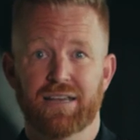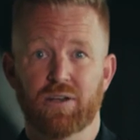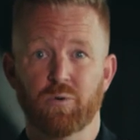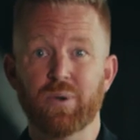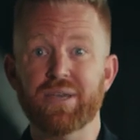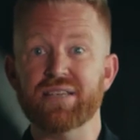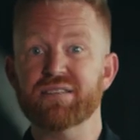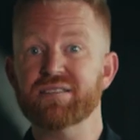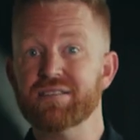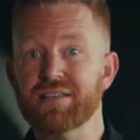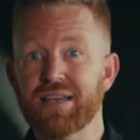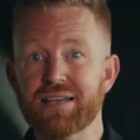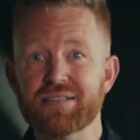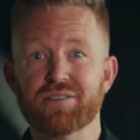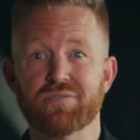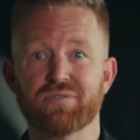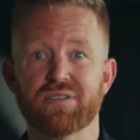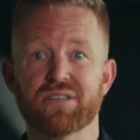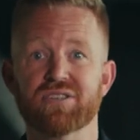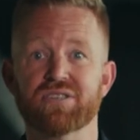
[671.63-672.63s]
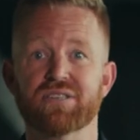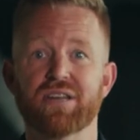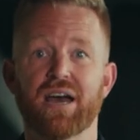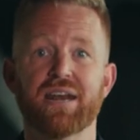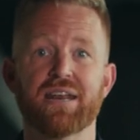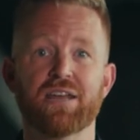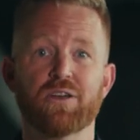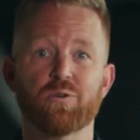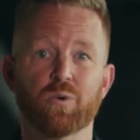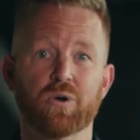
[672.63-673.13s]
In week six of this
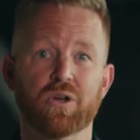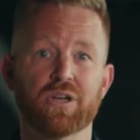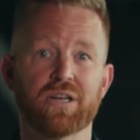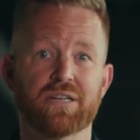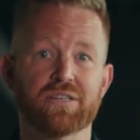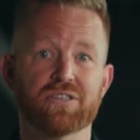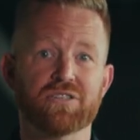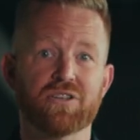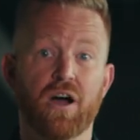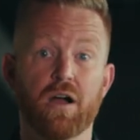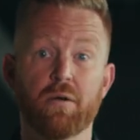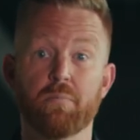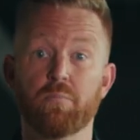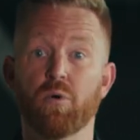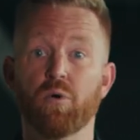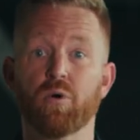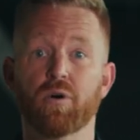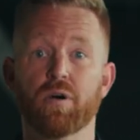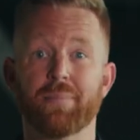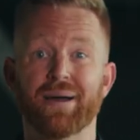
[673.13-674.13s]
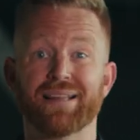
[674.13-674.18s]
study, we're going to talk more